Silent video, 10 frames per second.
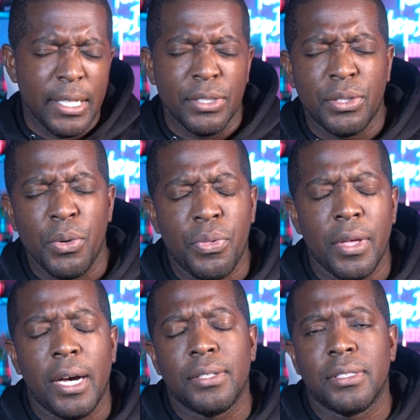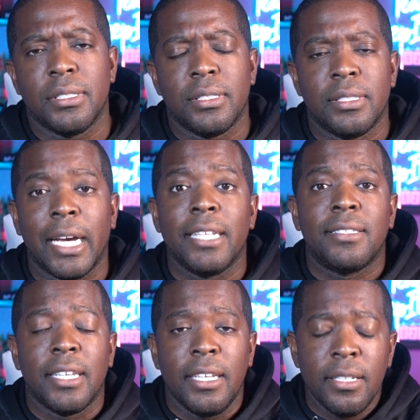in
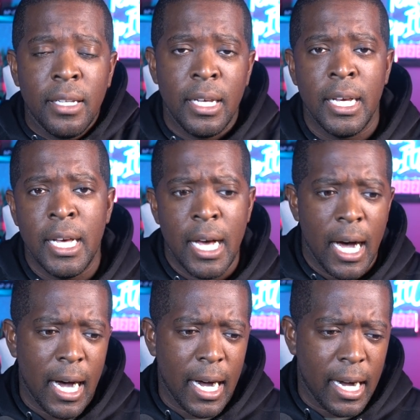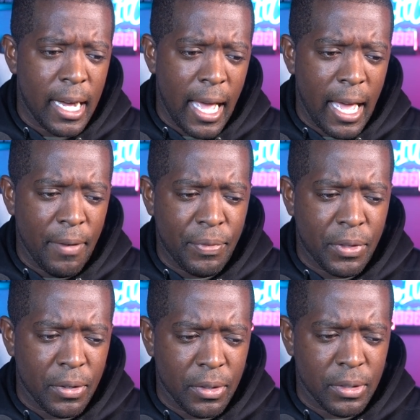2019 uh,
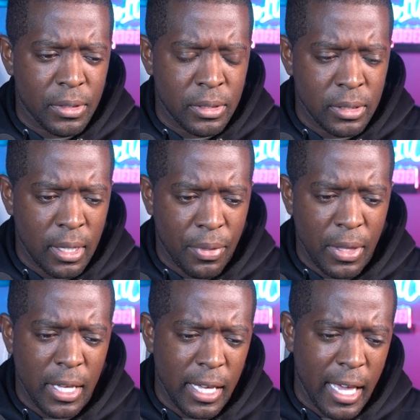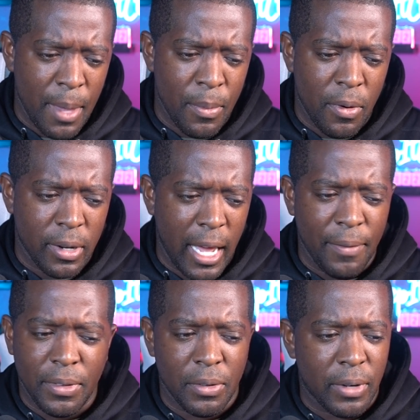after, I think he came on
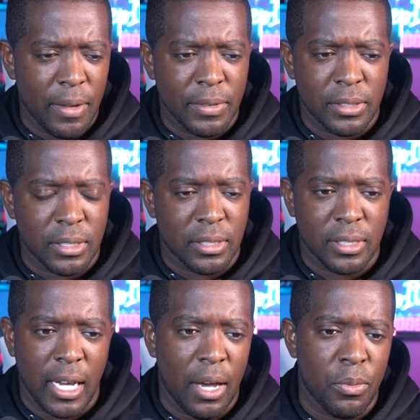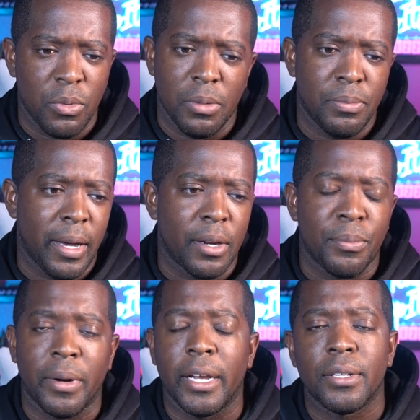after the Ravens just got whooped by the
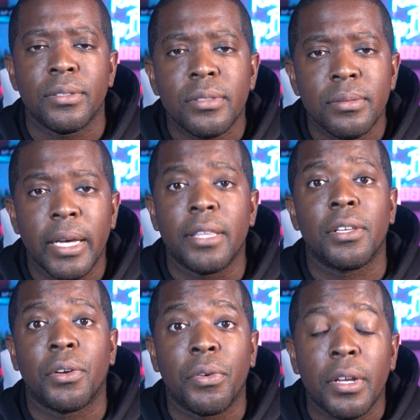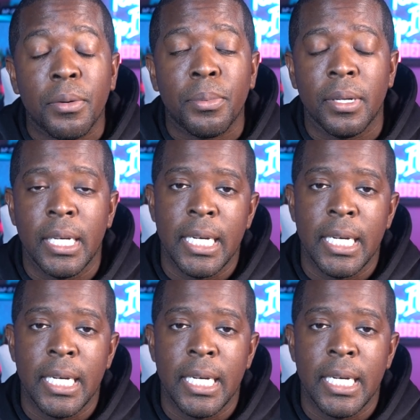Browns at the crib.